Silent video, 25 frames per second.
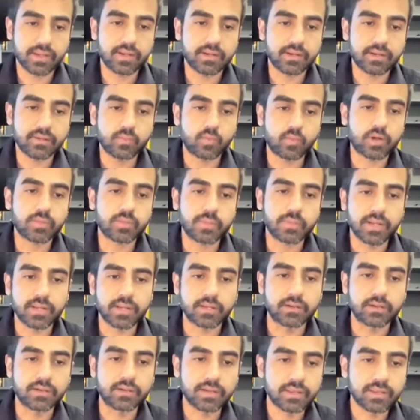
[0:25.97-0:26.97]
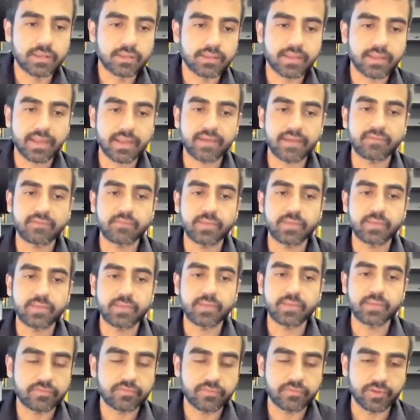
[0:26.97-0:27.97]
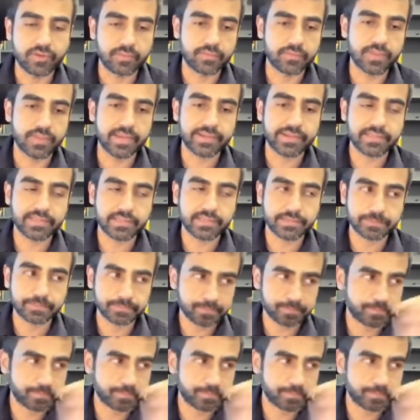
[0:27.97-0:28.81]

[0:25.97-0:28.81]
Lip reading: and what my learnings have been from that.